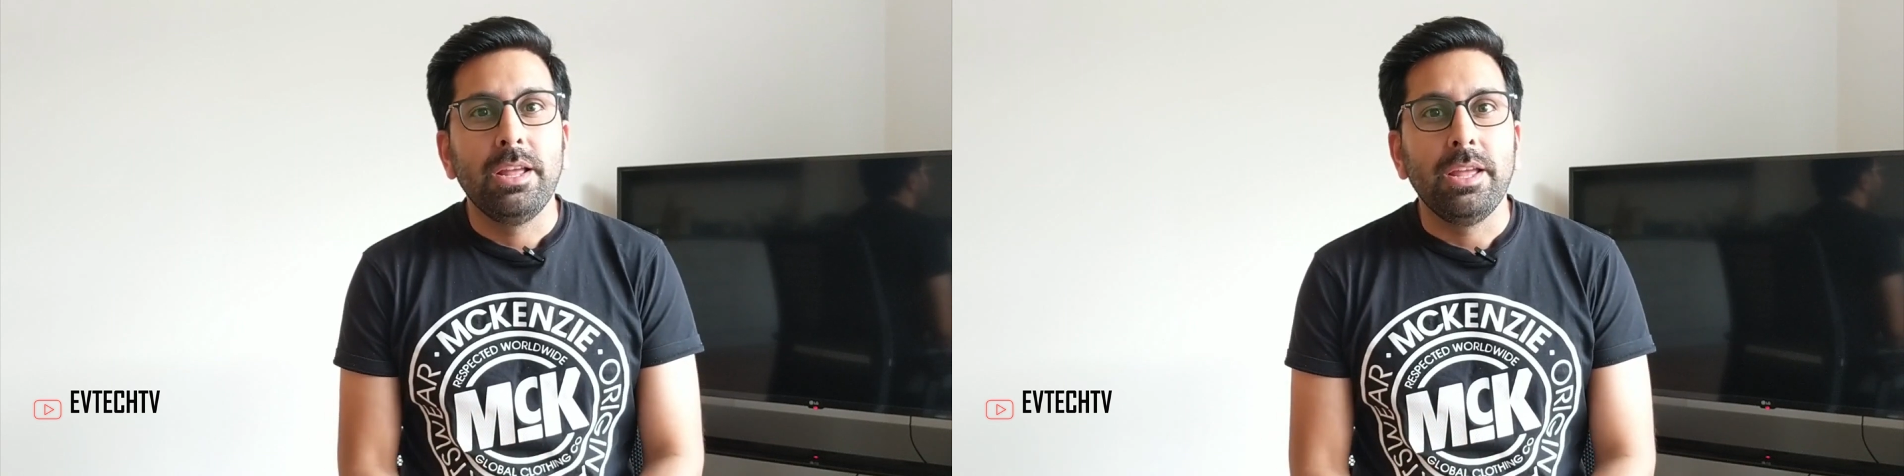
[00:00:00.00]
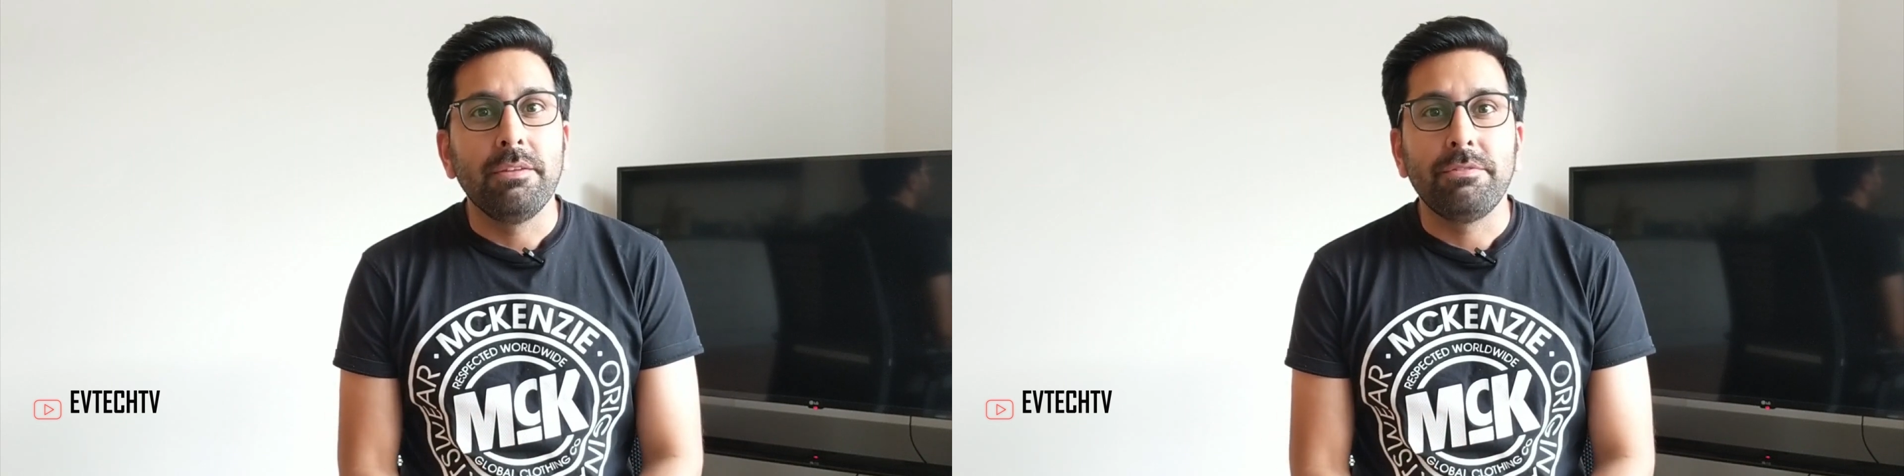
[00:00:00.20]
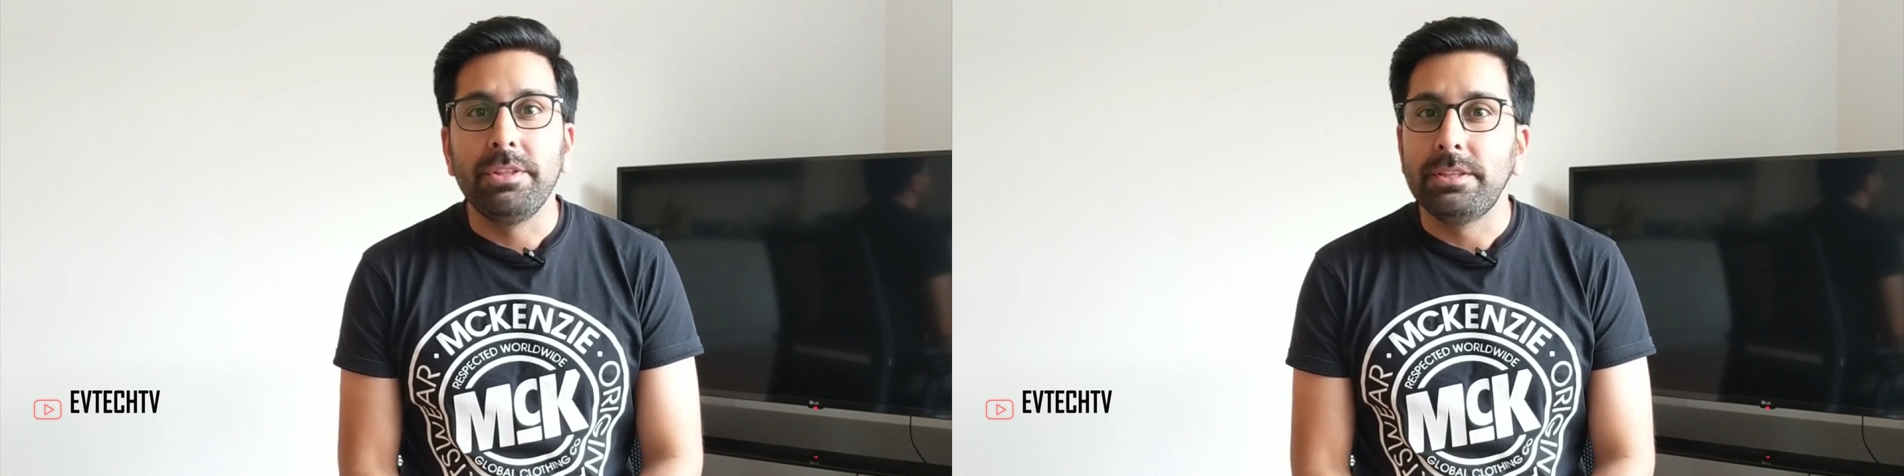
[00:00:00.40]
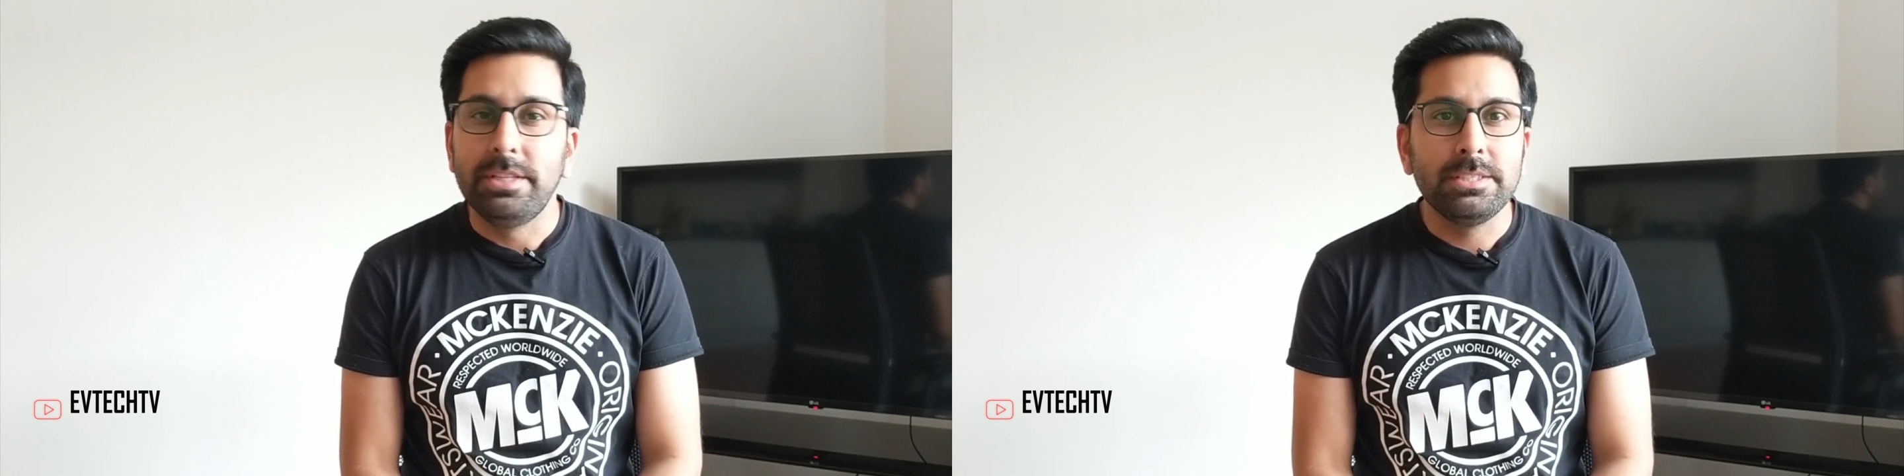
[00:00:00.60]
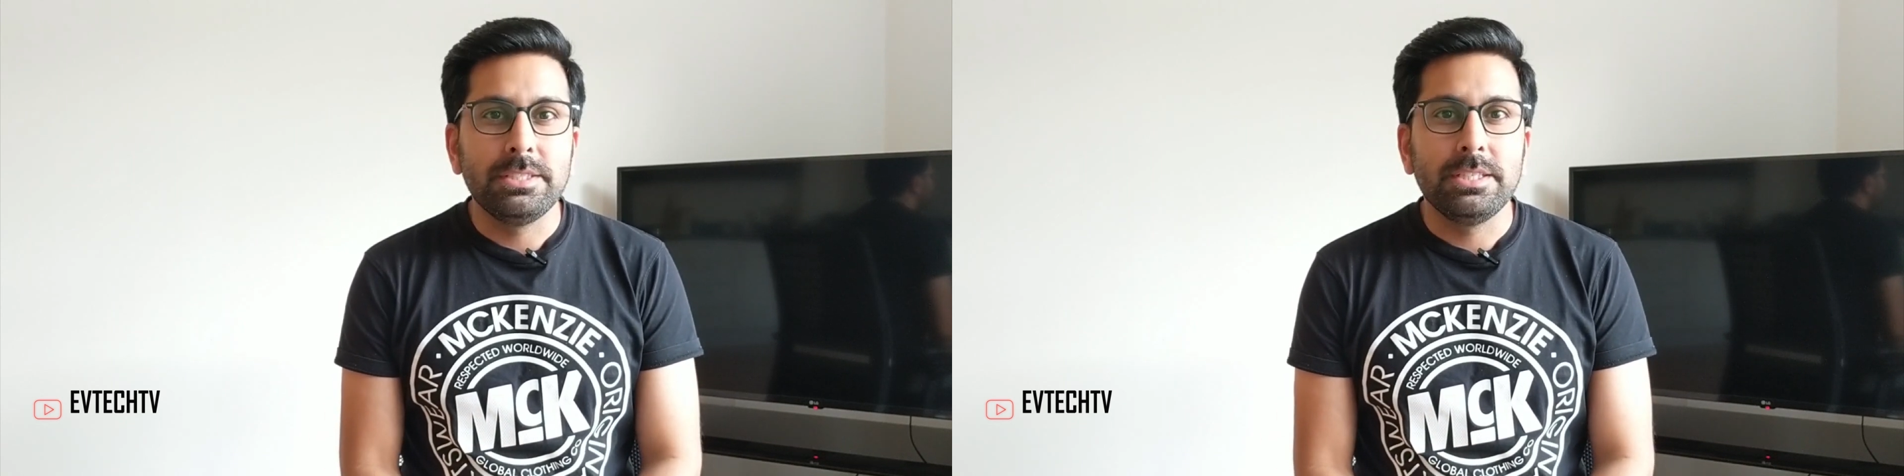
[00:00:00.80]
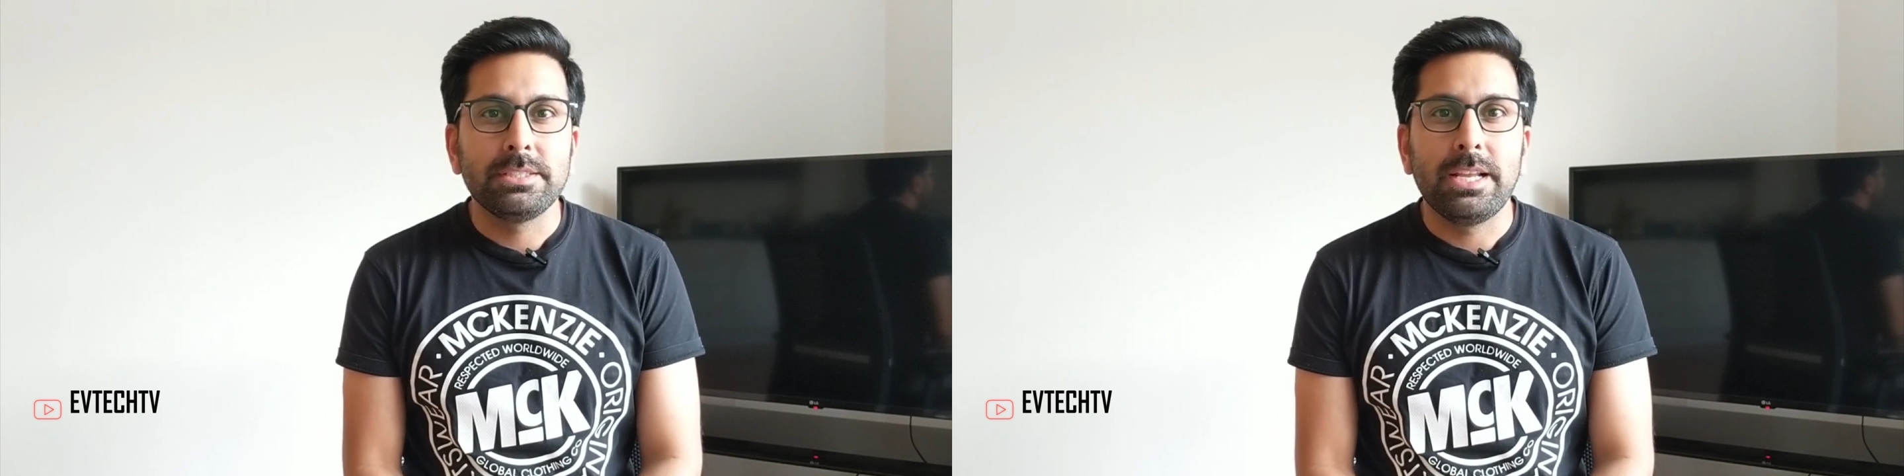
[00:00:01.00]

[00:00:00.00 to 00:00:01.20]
if this year's